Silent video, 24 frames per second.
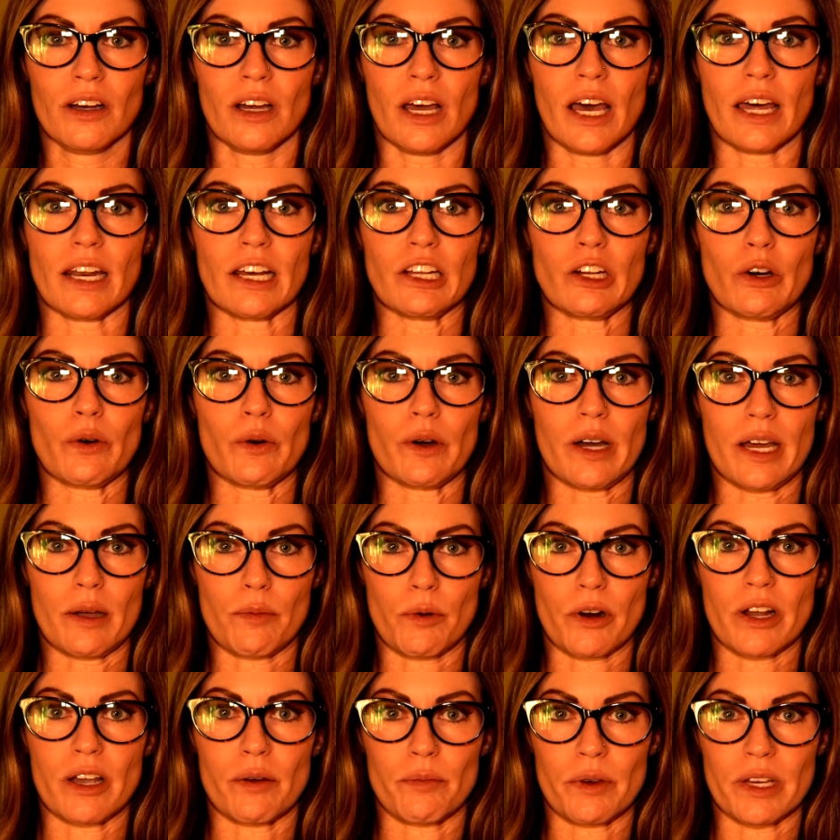And I know
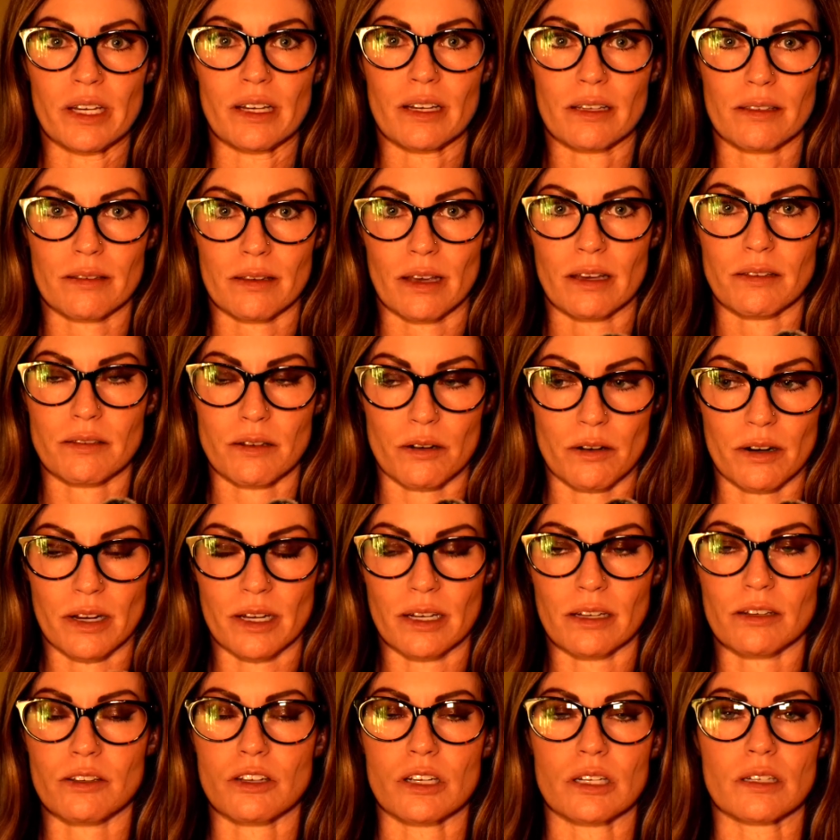Esther
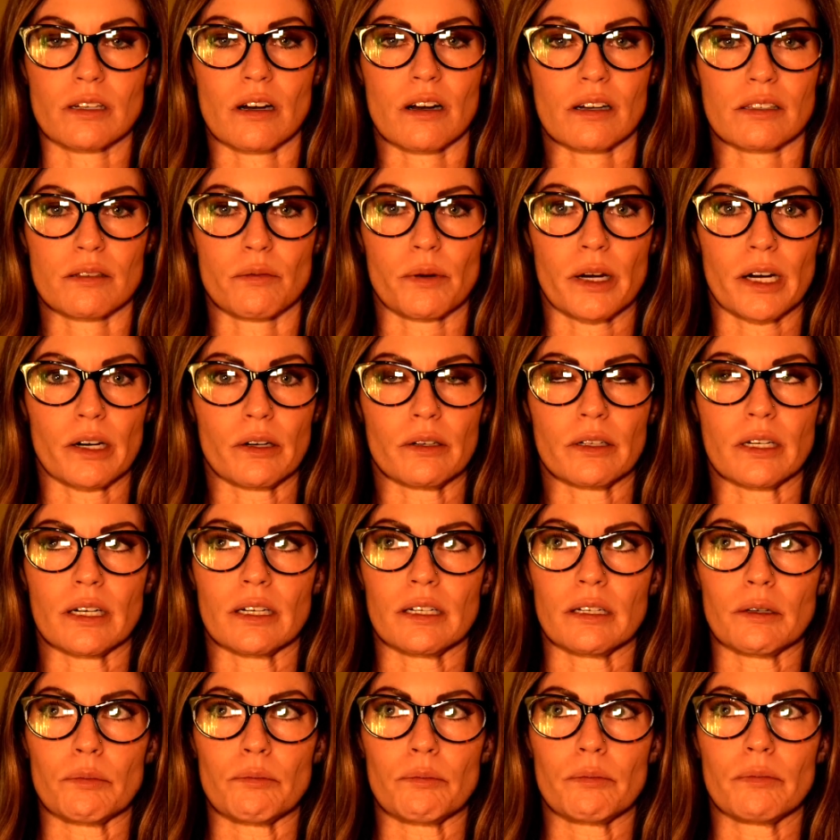Hicks, she talks
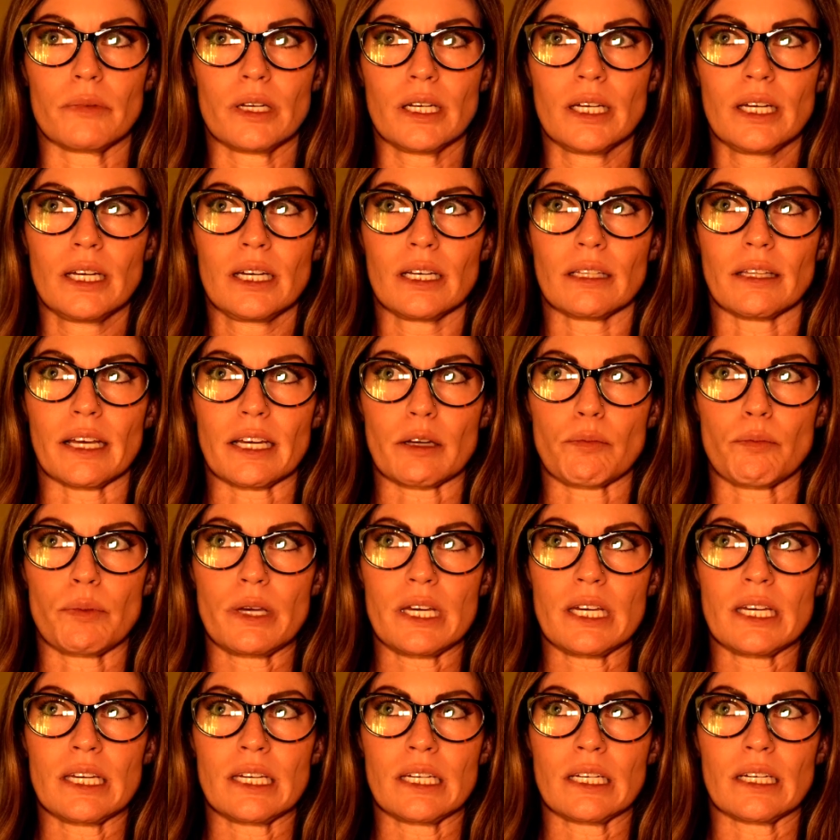about like
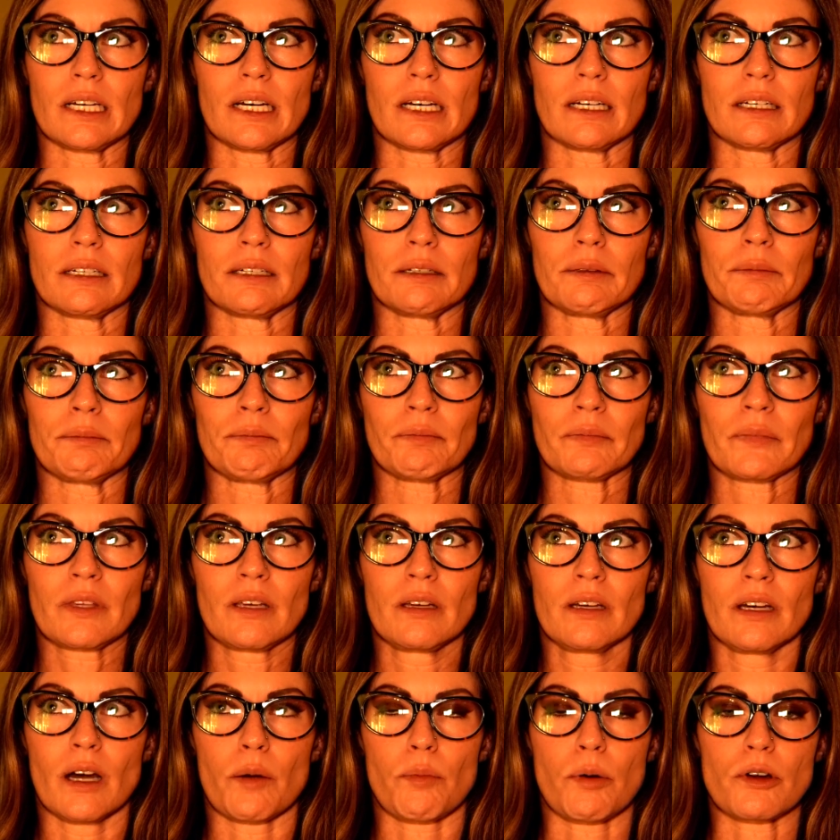being
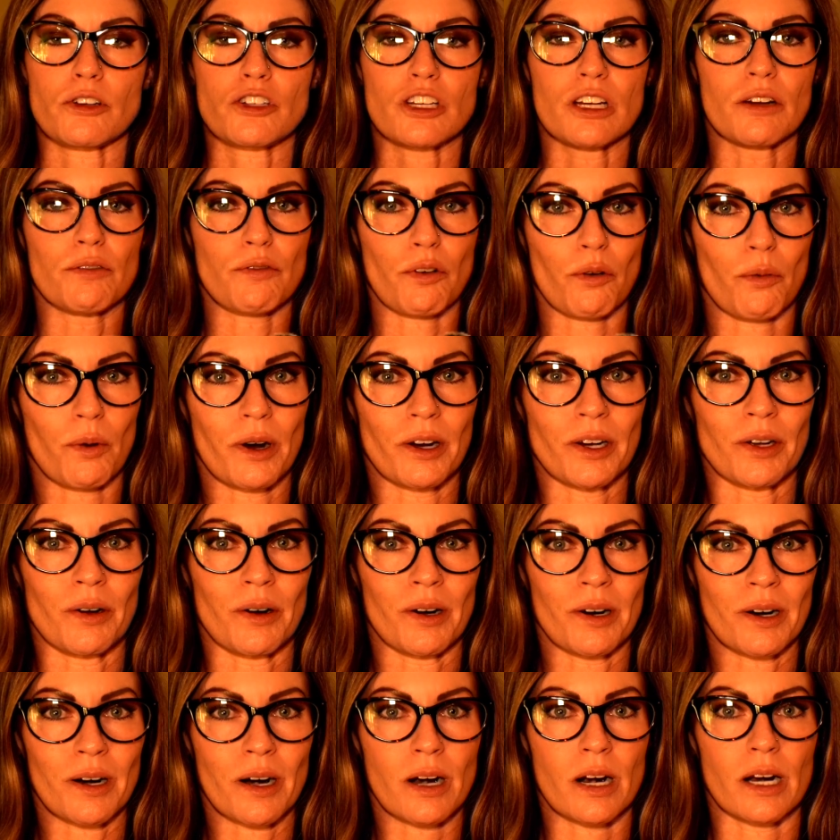appreciative for where you
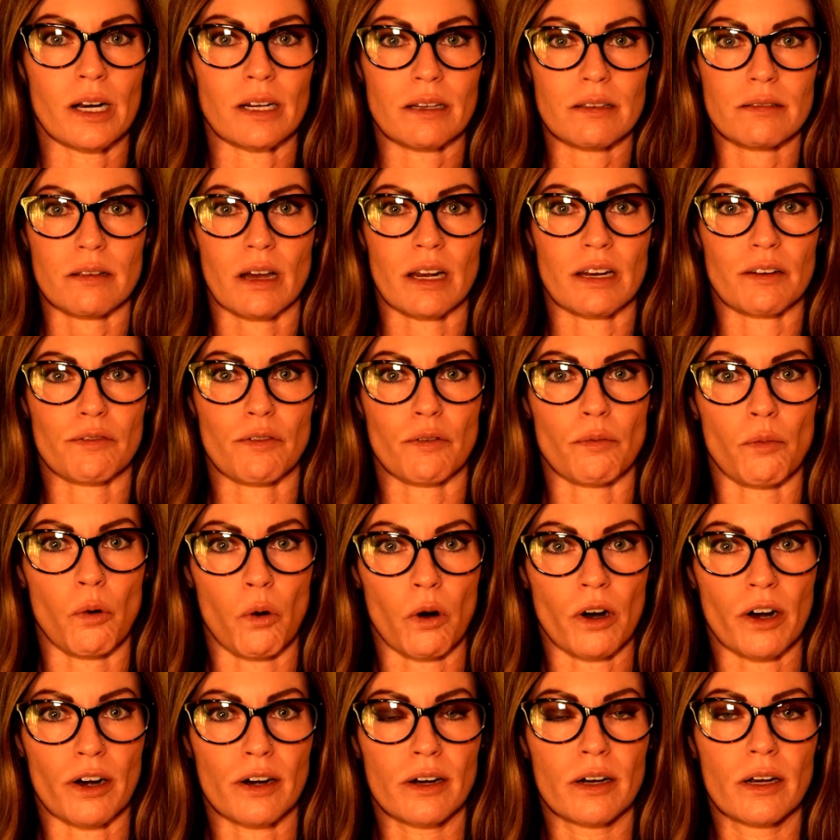are and excited for
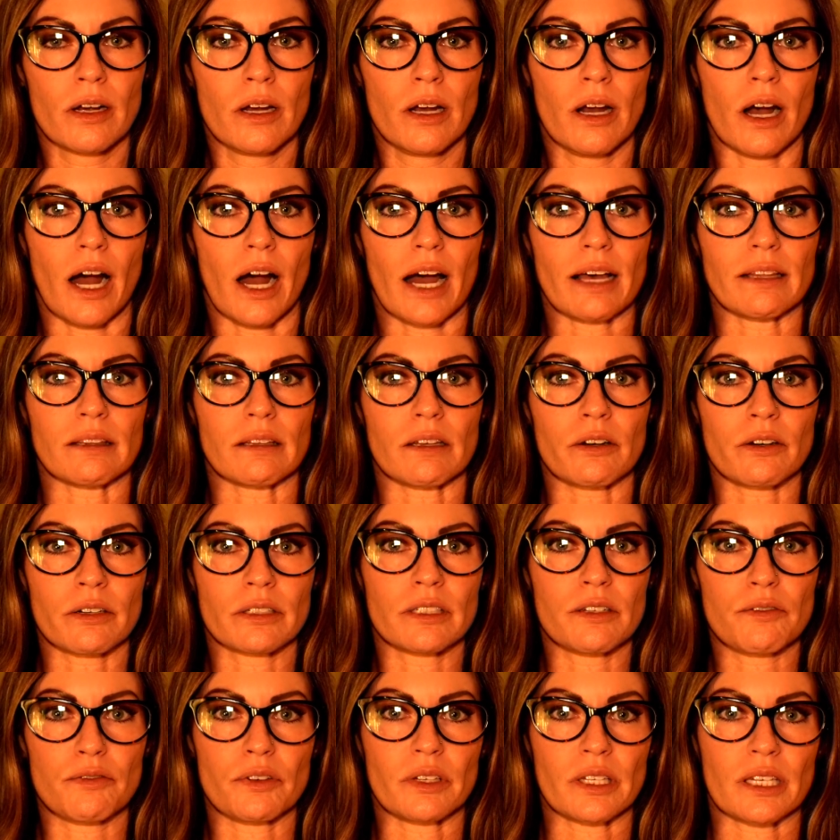more. I
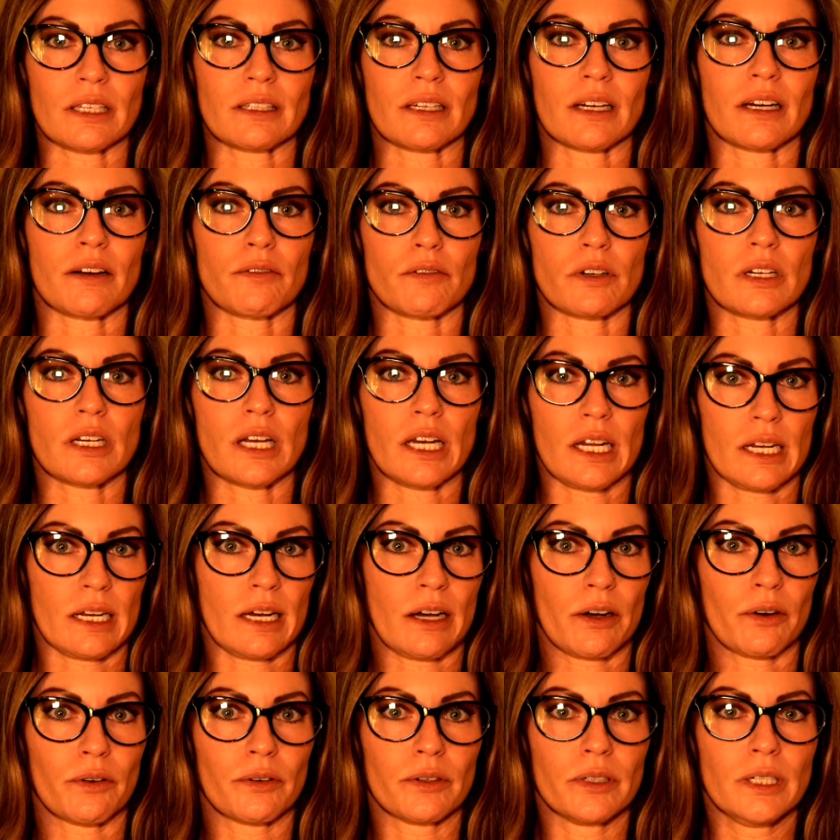literally feel like that every day
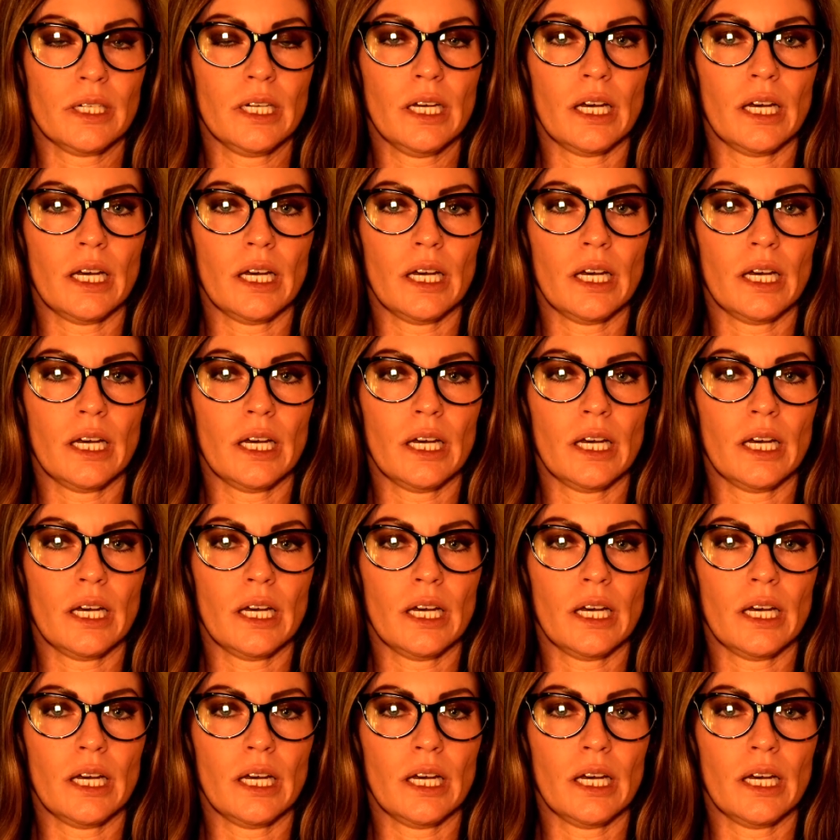now.